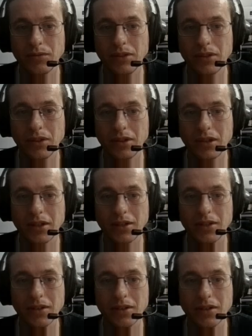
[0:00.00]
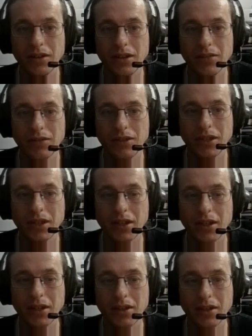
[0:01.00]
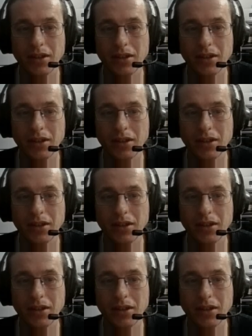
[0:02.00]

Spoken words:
We are now level 9.